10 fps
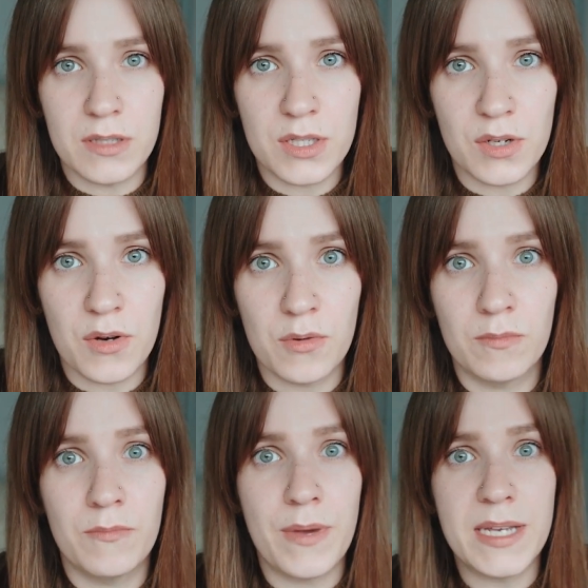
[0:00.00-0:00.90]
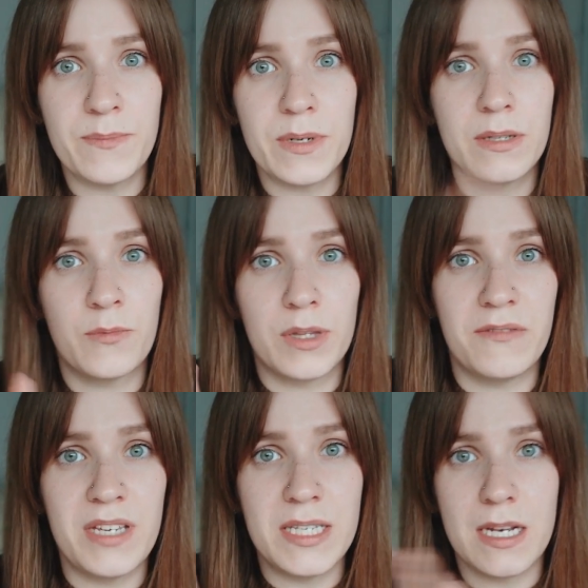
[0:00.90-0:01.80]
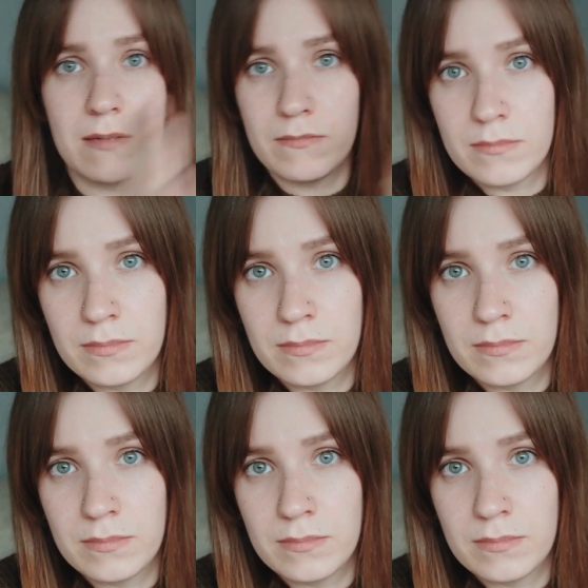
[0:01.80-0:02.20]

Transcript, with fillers: So, passport with a visa,